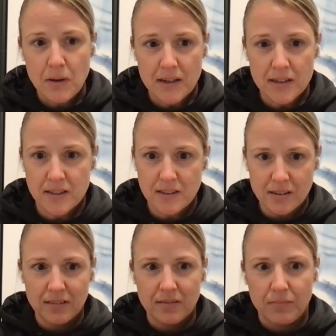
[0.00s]

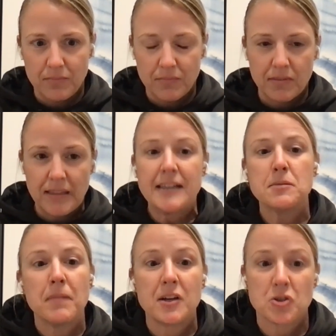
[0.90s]
because
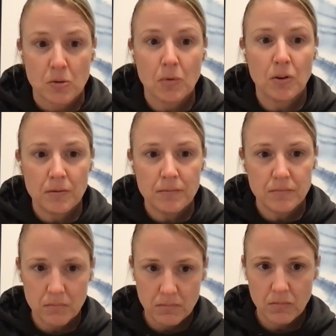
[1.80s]
that's measurable,